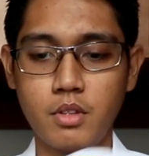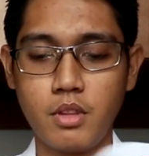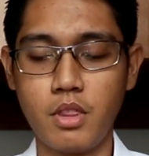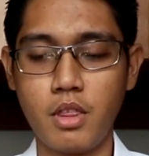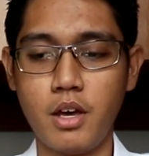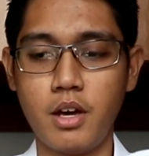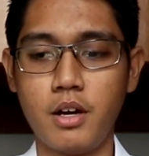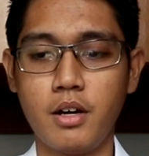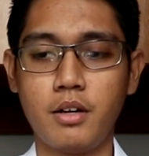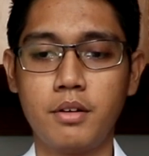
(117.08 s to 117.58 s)

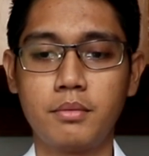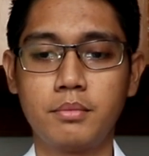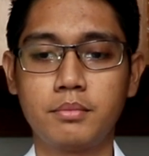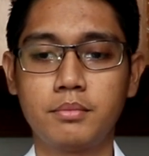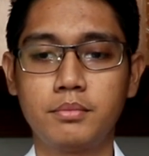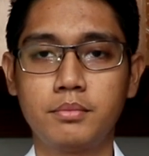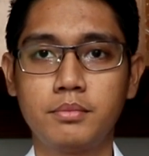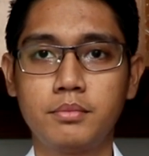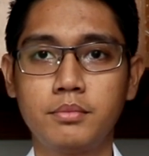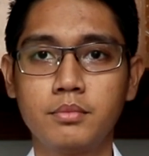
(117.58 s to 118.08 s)
There.
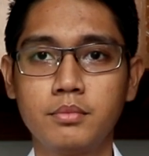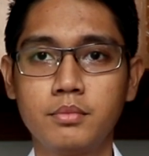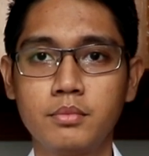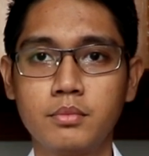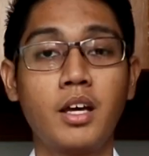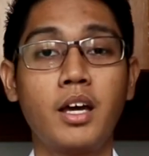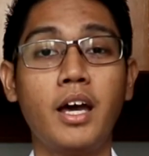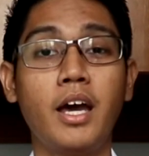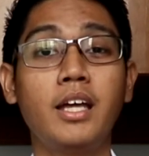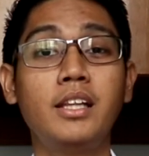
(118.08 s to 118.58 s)

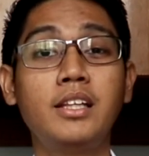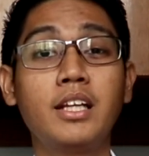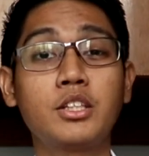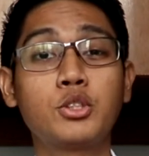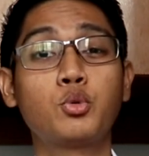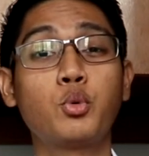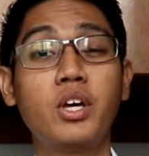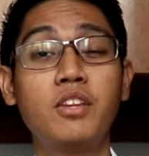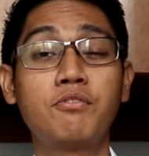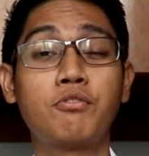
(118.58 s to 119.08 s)
And
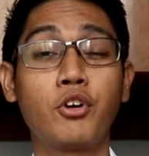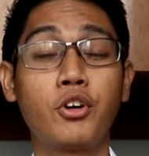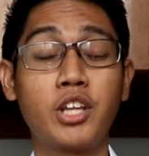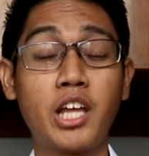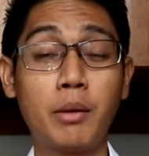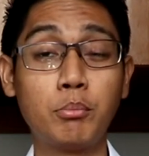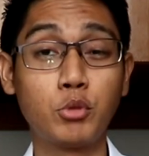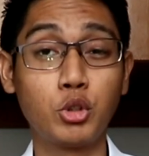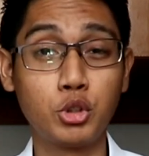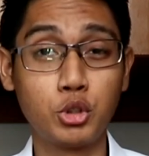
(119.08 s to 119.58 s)
let's wait for
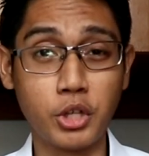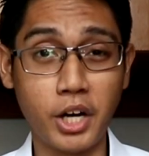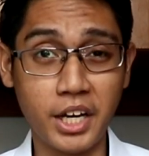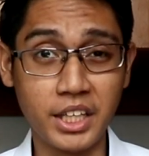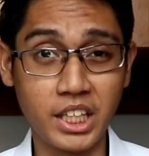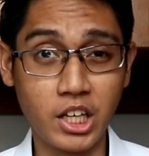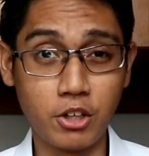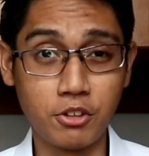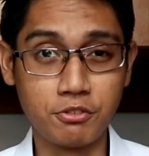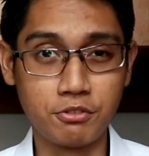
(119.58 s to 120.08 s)
them to dry
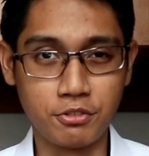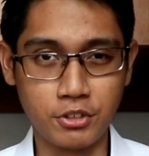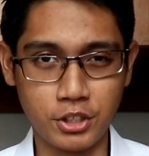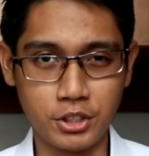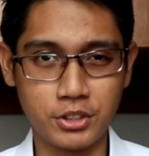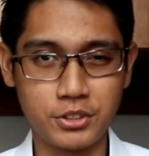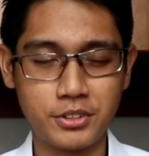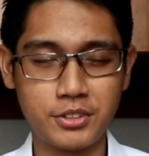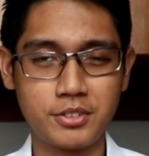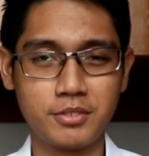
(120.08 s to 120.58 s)
down
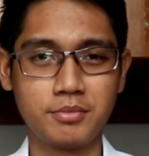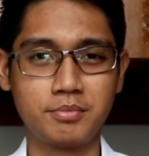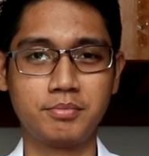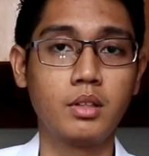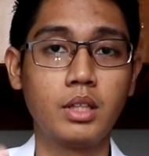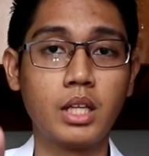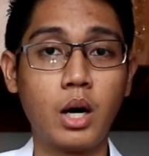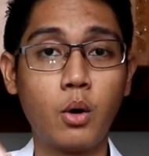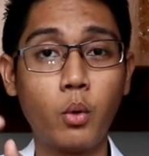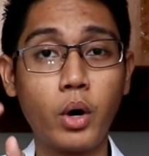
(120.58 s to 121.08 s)
first.
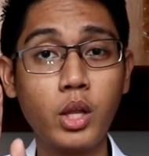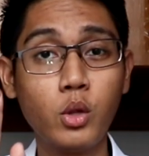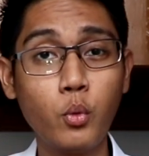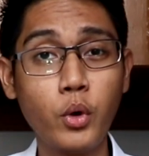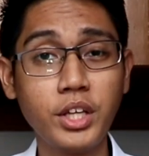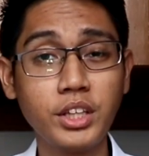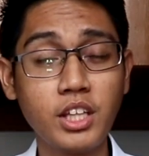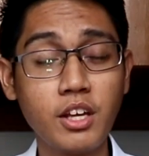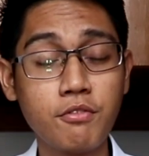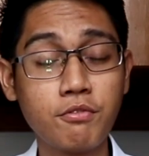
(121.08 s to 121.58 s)
Now while
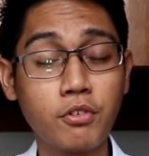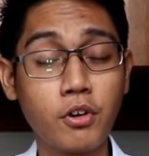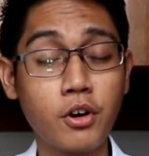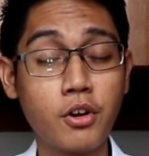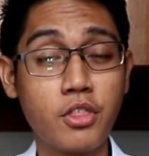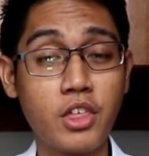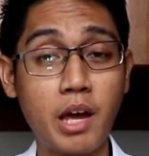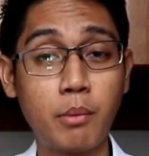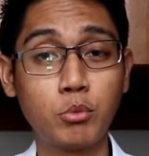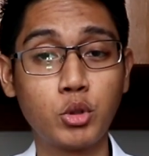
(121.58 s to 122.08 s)
waiting for
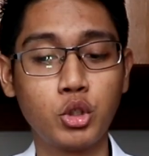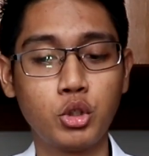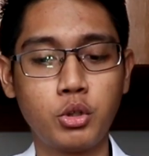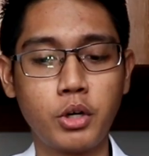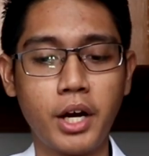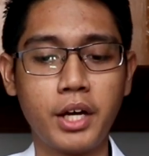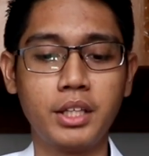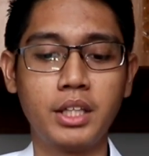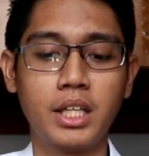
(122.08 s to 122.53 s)
them to dry